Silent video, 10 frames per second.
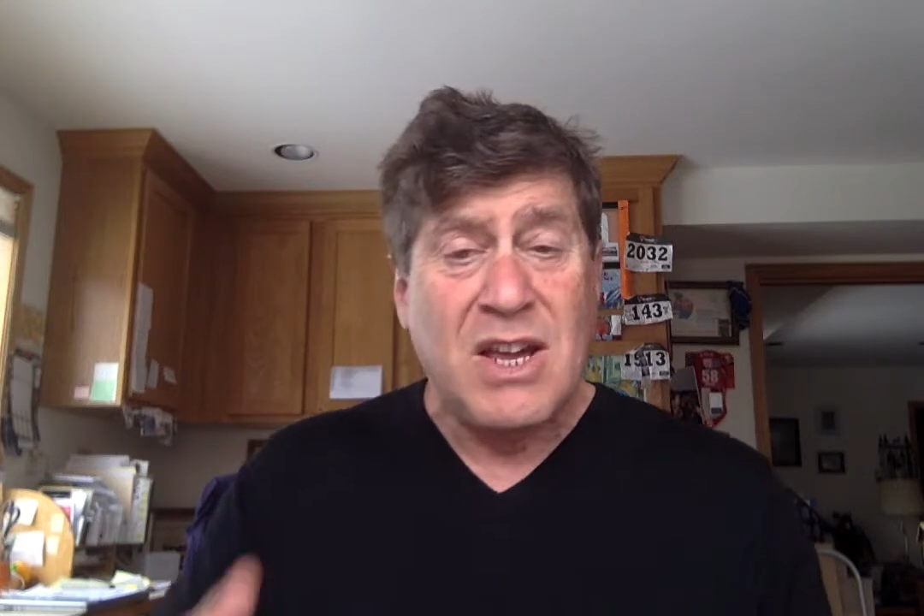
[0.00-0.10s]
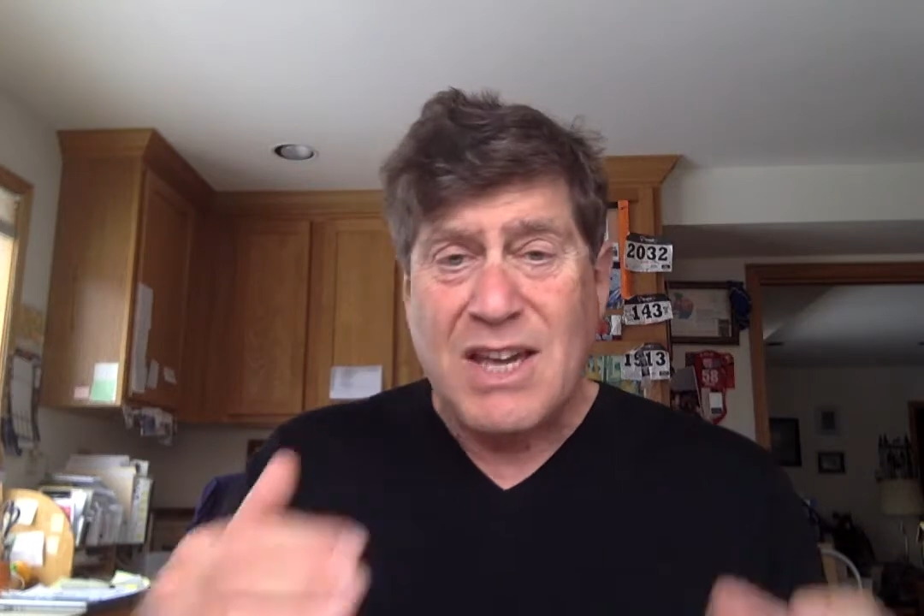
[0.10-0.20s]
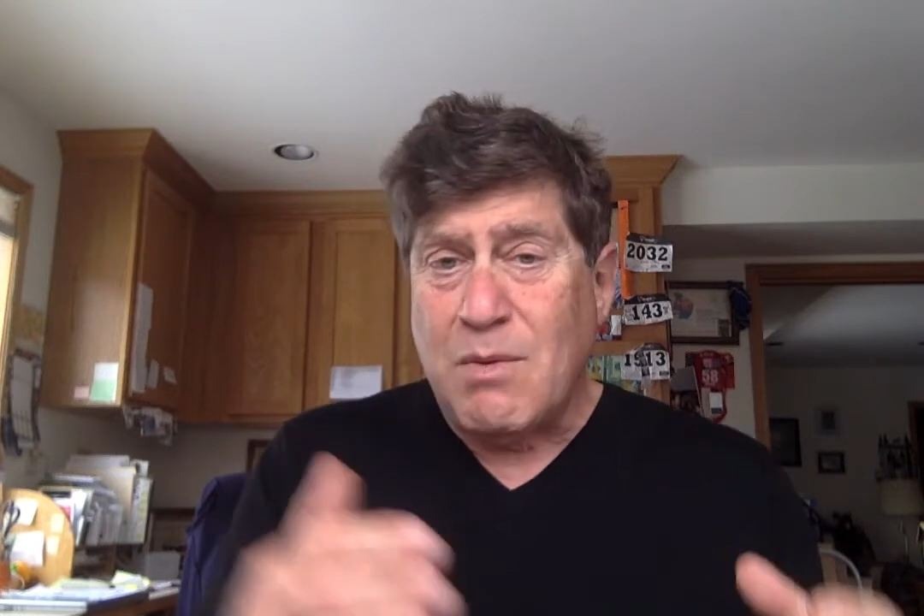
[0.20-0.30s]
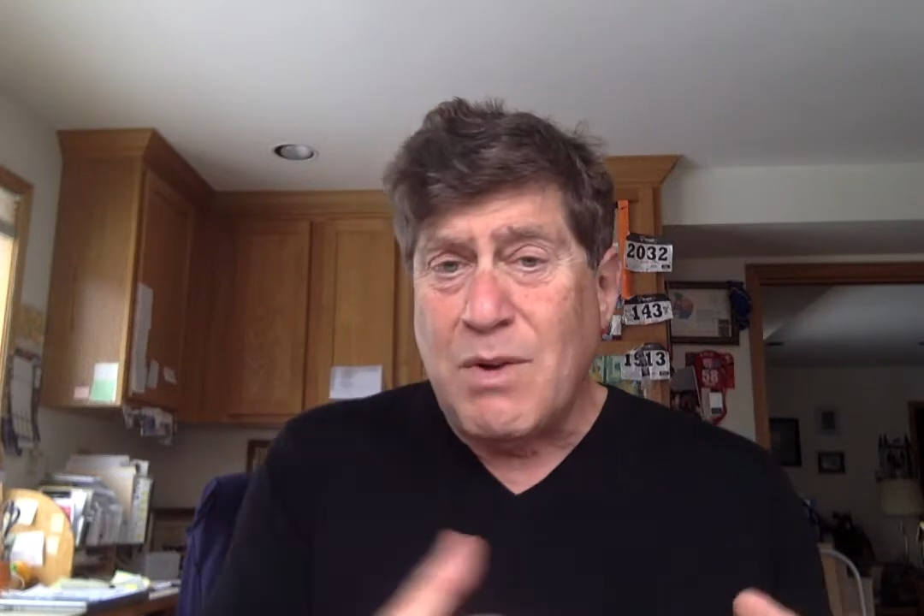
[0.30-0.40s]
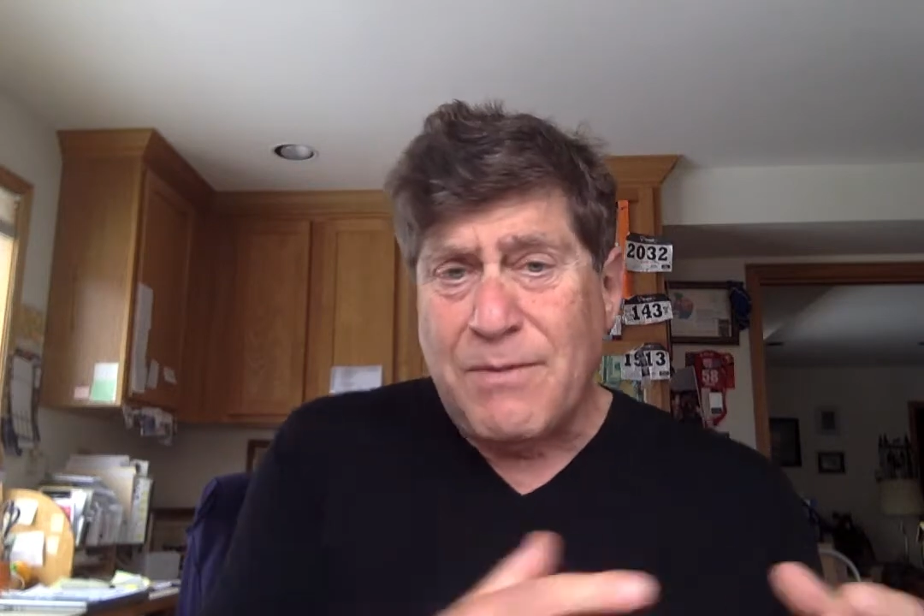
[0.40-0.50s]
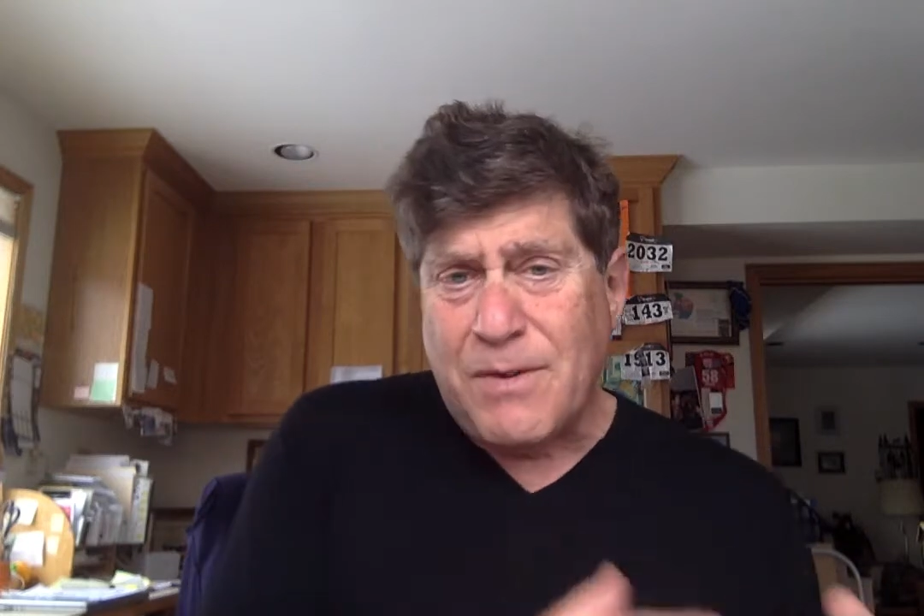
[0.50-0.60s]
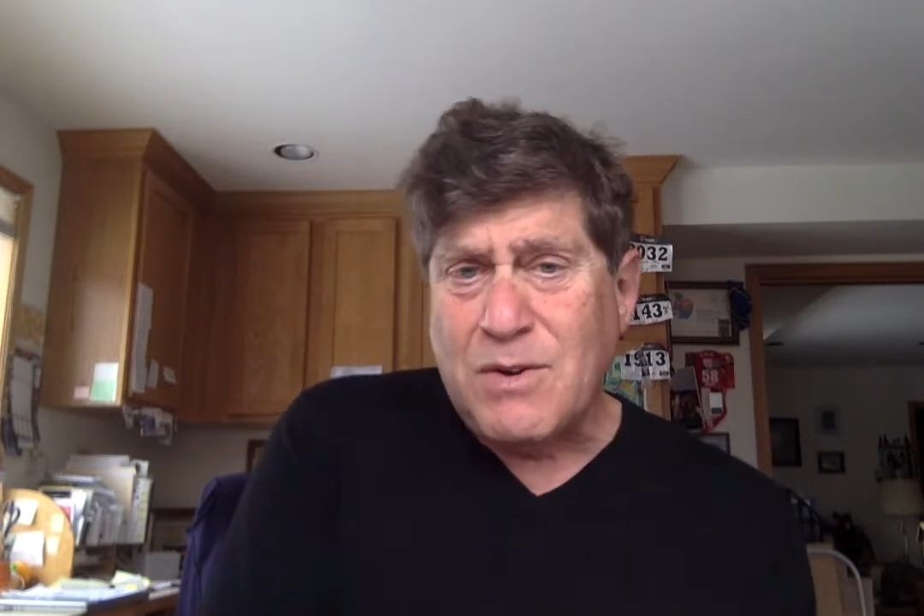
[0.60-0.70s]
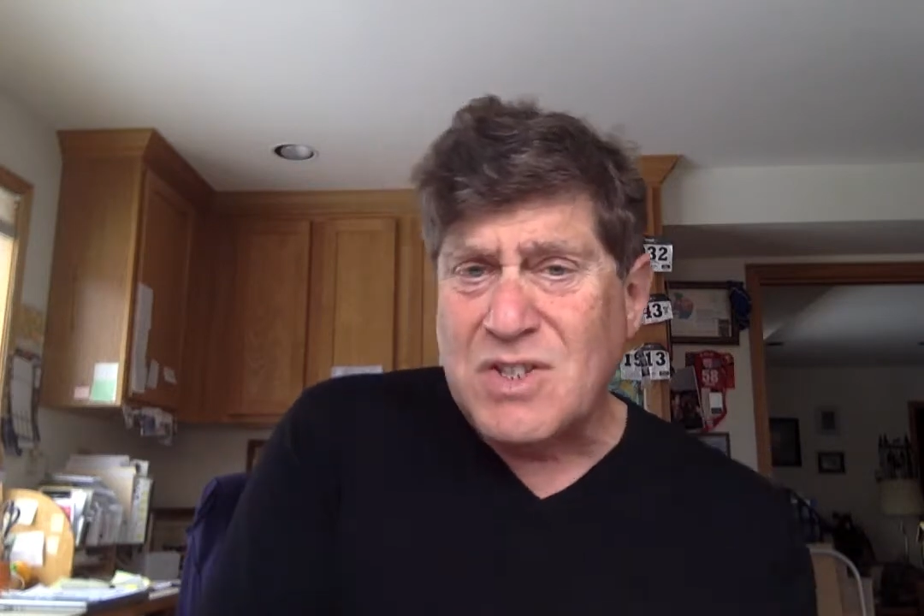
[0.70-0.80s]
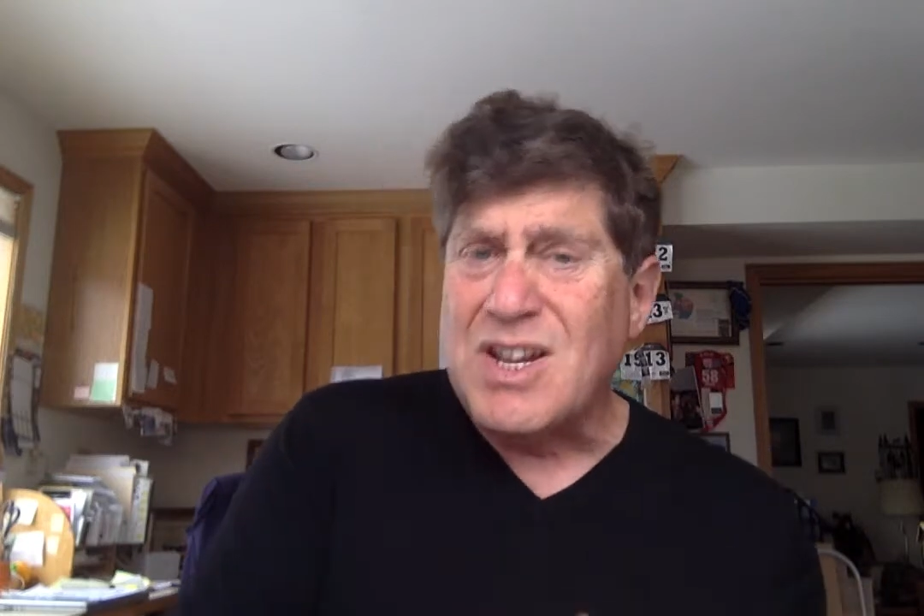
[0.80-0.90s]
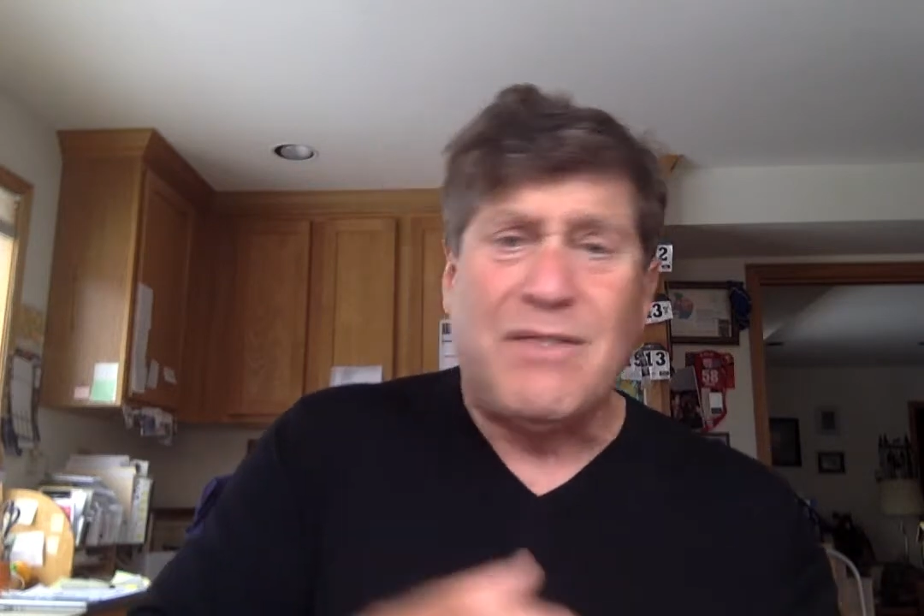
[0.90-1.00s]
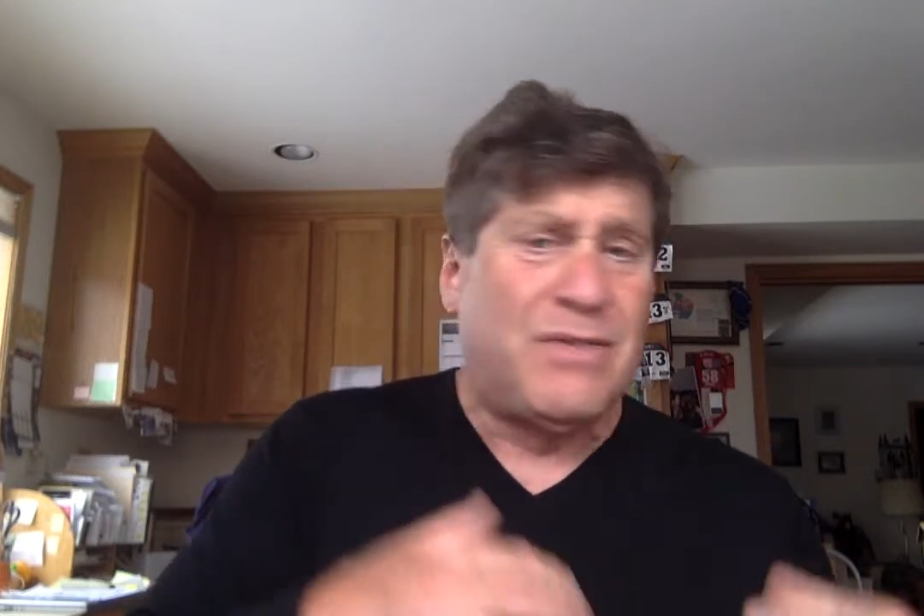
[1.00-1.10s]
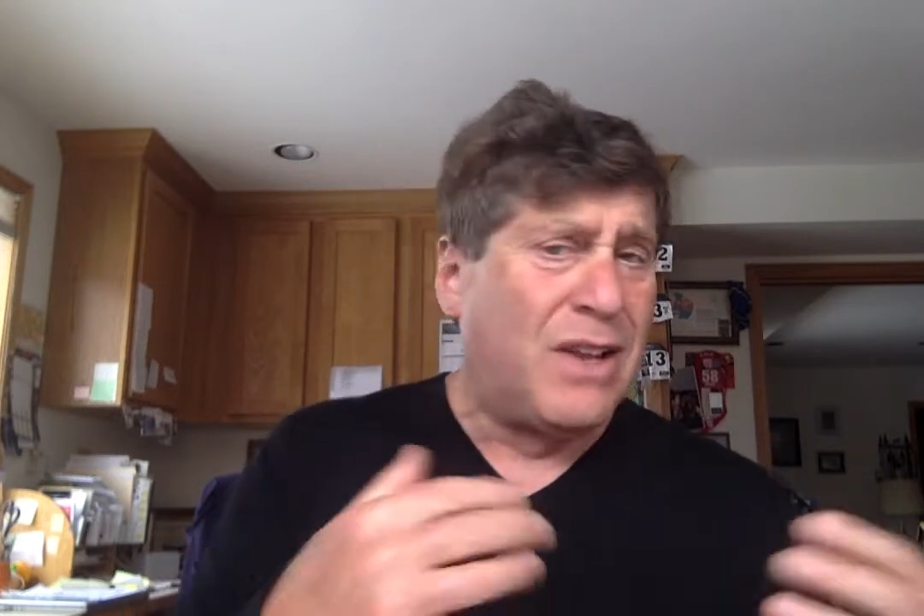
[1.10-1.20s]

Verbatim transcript: Get one for yourself.